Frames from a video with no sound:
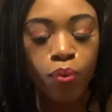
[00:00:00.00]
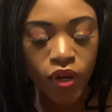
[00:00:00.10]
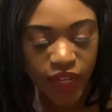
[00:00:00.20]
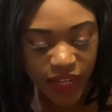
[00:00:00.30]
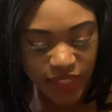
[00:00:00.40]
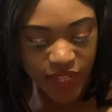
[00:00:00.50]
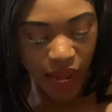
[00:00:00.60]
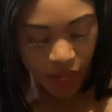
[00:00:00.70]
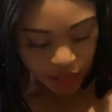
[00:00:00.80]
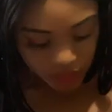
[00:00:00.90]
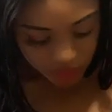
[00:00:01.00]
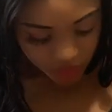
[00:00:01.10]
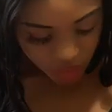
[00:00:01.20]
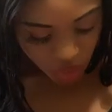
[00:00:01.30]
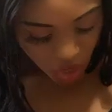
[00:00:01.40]
pulling it out
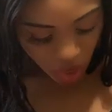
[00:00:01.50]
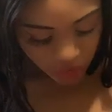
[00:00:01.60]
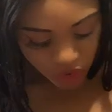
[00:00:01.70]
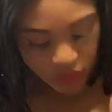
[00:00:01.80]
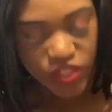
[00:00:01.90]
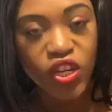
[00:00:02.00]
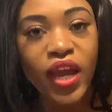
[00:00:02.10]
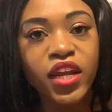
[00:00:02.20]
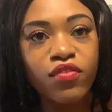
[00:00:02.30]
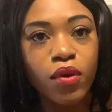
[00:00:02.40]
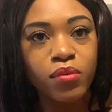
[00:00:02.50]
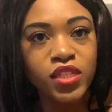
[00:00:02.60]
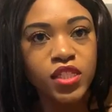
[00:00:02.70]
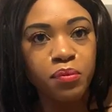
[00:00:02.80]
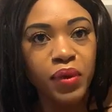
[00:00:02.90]
of your vagina from the
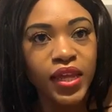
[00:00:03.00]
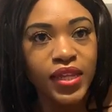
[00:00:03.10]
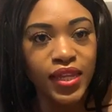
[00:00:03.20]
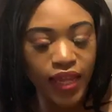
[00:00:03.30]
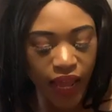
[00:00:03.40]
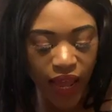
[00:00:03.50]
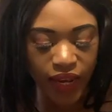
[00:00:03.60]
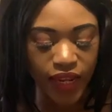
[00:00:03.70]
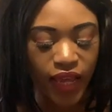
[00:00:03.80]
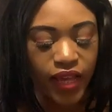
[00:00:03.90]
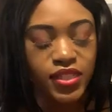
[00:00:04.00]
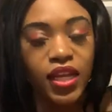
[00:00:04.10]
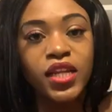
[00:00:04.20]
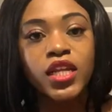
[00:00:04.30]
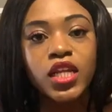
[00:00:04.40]
tip. It can get
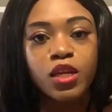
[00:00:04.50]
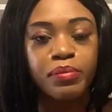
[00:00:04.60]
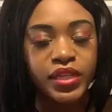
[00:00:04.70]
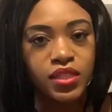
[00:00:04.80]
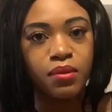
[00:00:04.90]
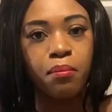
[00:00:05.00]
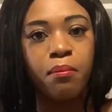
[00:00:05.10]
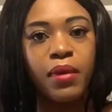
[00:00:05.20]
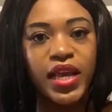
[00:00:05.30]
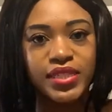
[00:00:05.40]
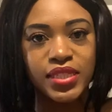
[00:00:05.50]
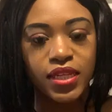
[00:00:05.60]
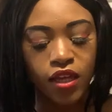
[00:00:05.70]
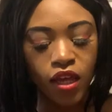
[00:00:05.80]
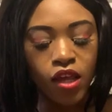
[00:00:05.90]
a little bit messy.